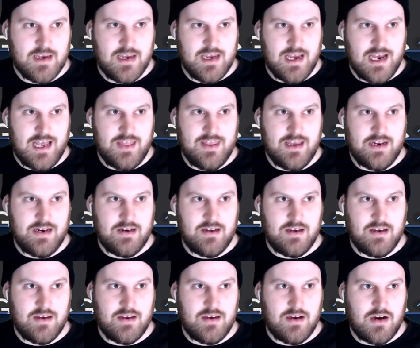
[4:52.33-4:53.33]
And then
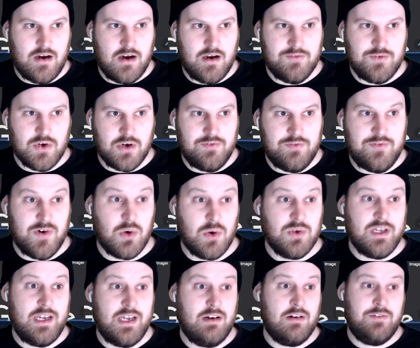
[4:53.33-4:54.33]
I've got a folder
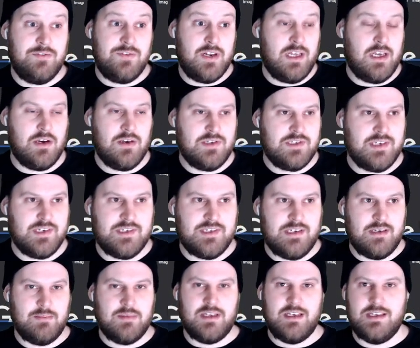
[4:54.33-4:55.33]
here of videos. This
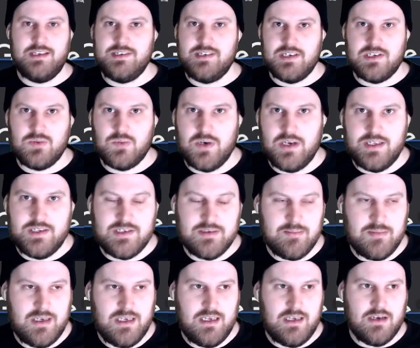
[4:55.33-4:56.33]
seemed the easiest way to
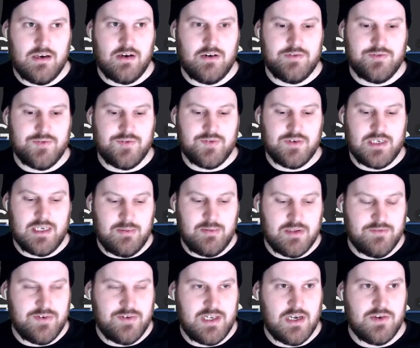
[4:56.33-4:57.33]
me of keeping
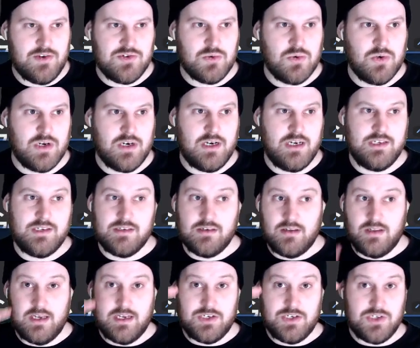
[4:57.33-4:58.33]
the videos organized, so
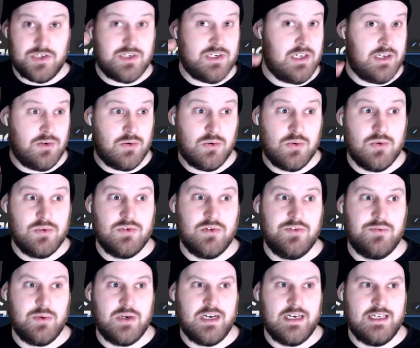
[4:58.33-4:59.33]
they're just in order of
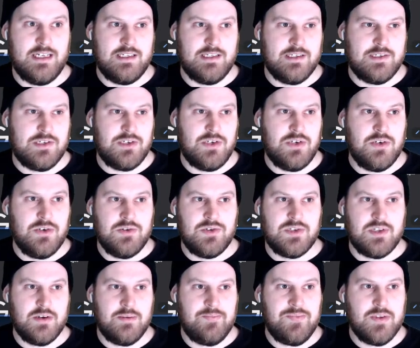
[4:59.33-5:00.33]
when I needed to use
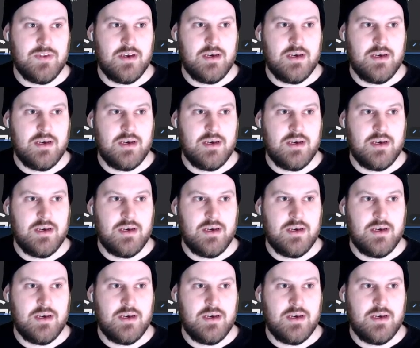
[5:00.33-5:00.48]
them.